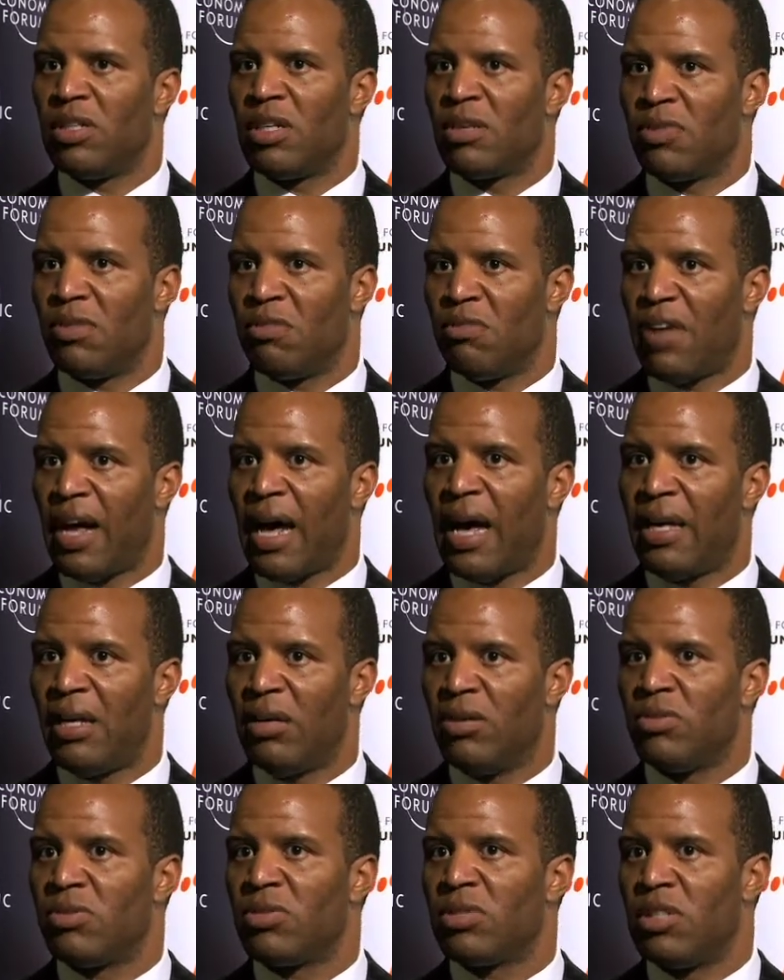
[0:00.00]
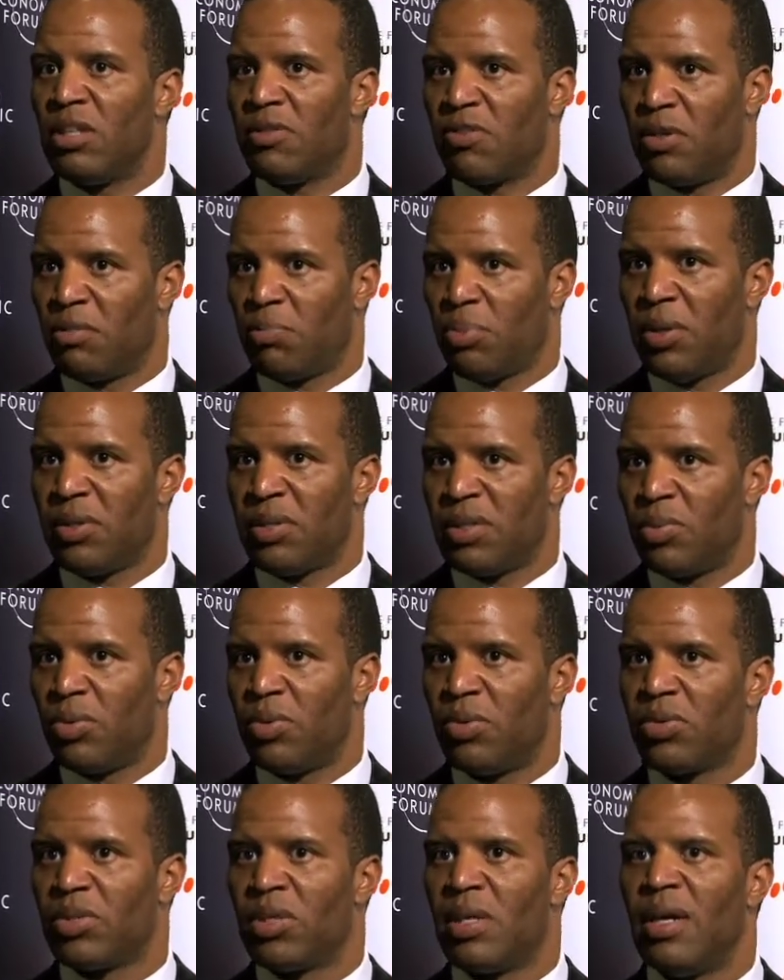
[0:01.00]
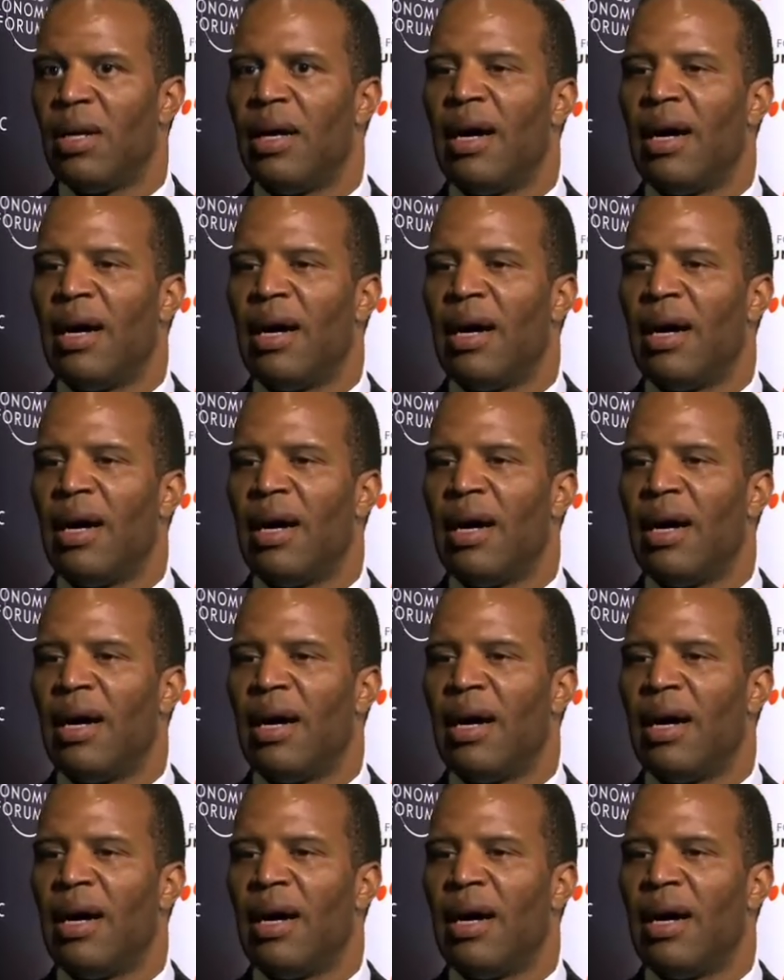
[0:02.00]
different values, different principles.